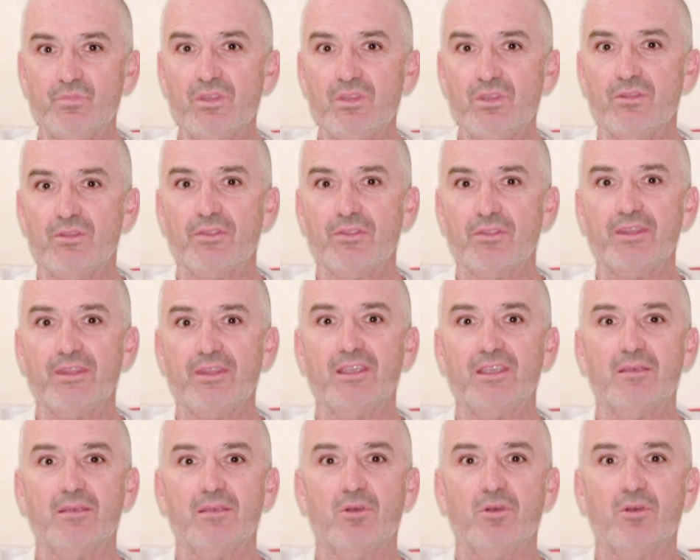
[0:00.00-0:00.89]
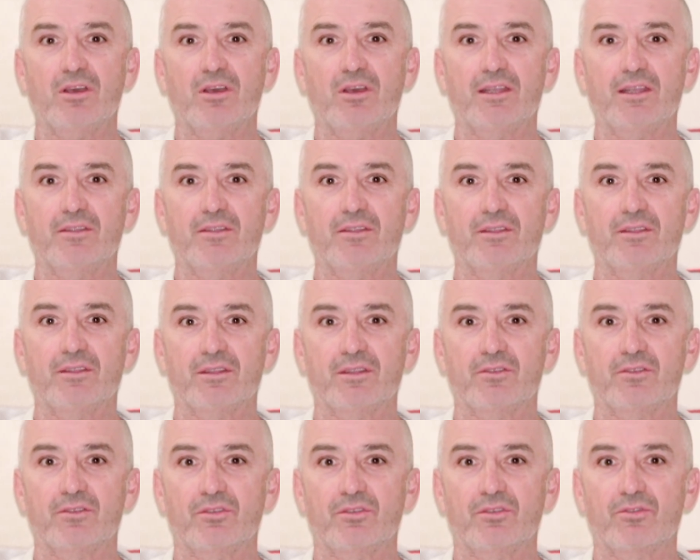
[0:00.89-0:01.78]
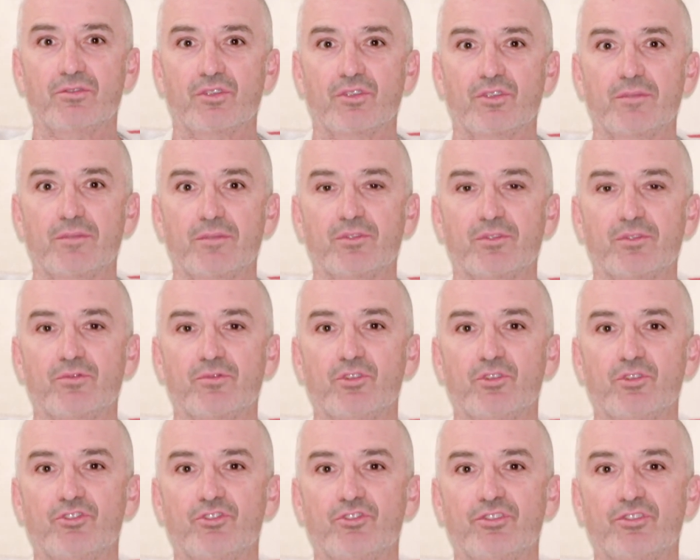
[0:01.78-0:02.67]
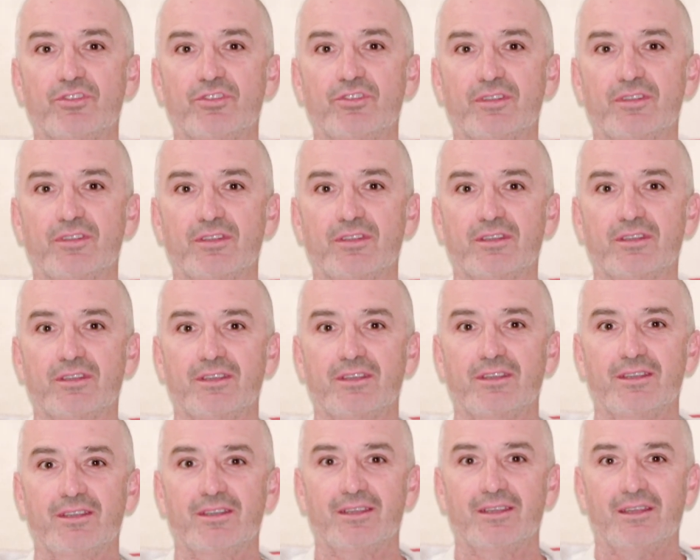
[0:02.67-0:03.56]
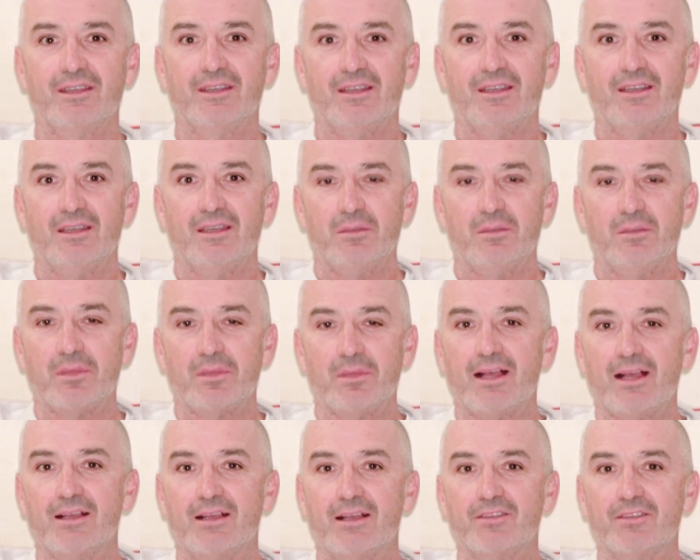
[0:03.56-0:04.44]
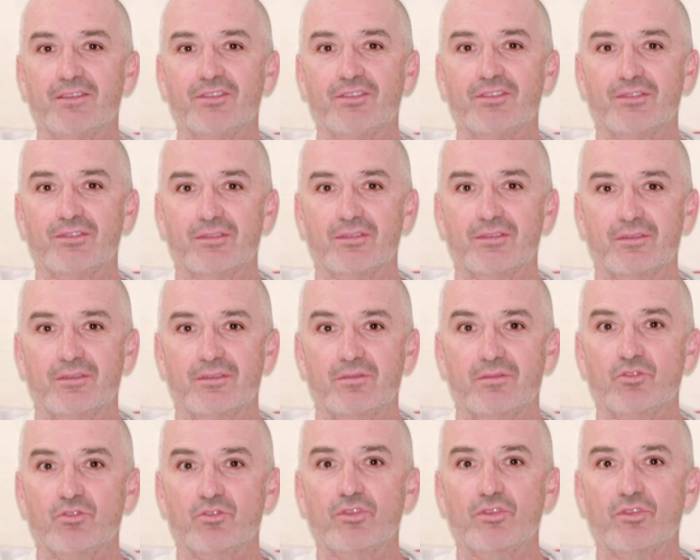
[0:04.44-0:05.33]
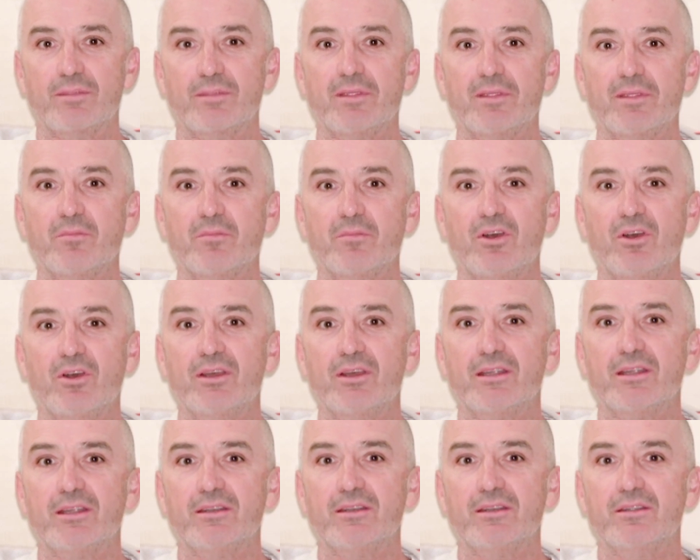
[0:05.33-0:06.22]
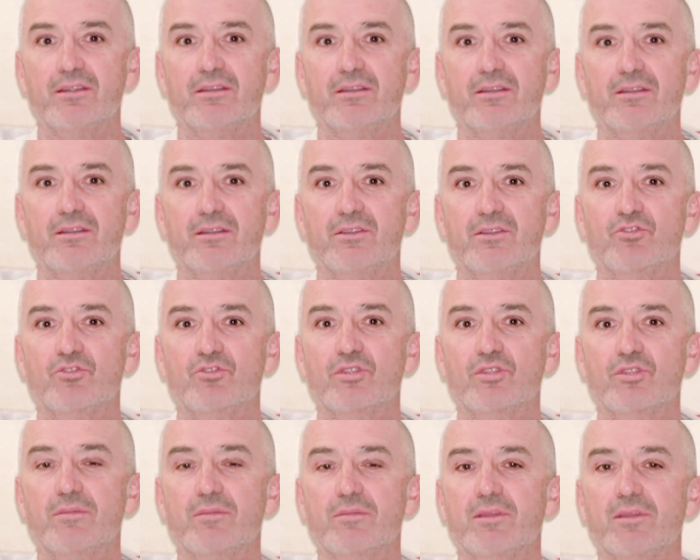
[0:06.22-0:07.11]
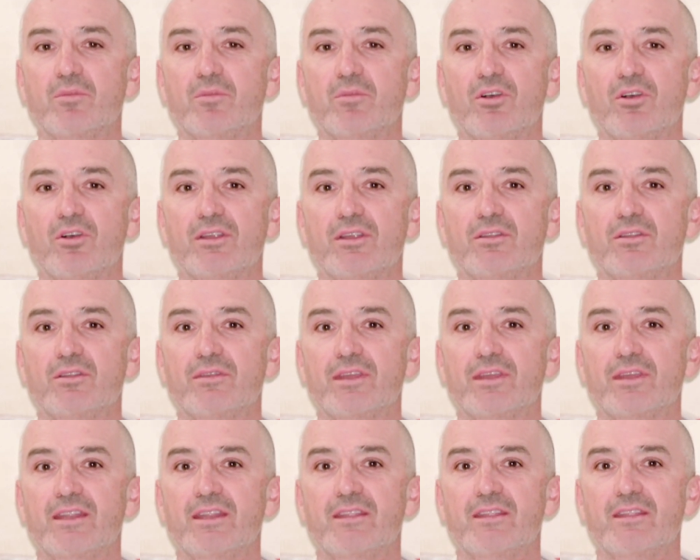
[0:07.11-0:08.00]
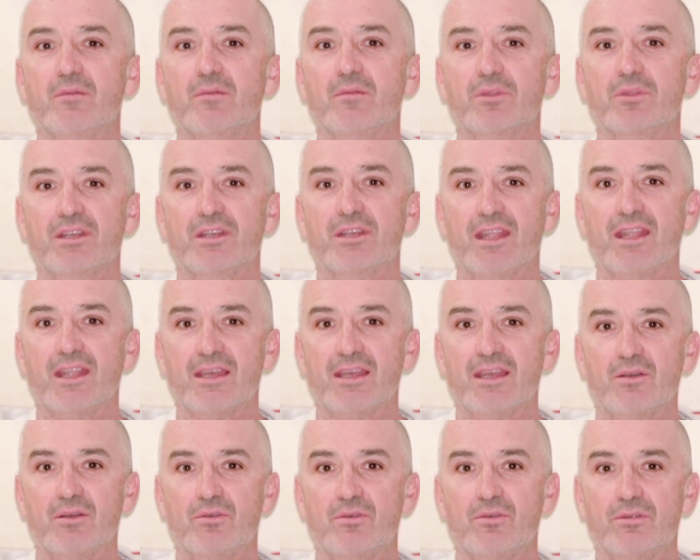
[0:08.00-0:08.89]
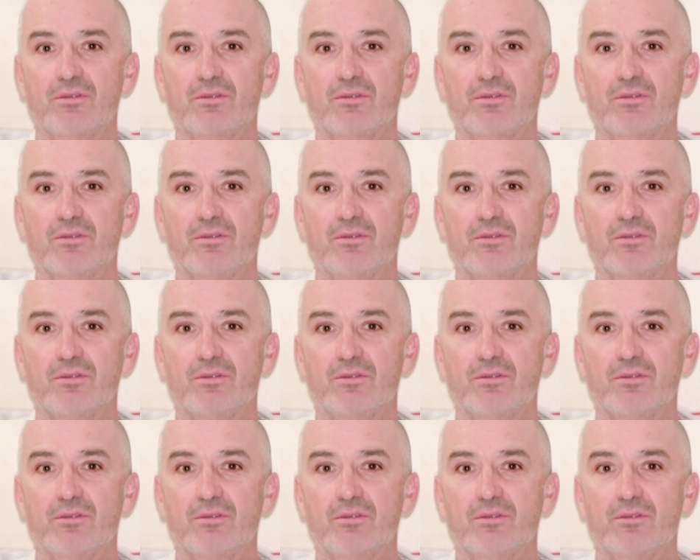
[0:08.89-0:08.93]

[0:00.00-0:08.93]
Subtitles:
The thinking mind that dreams of futures and pasts, the dreaming mind of anything but now.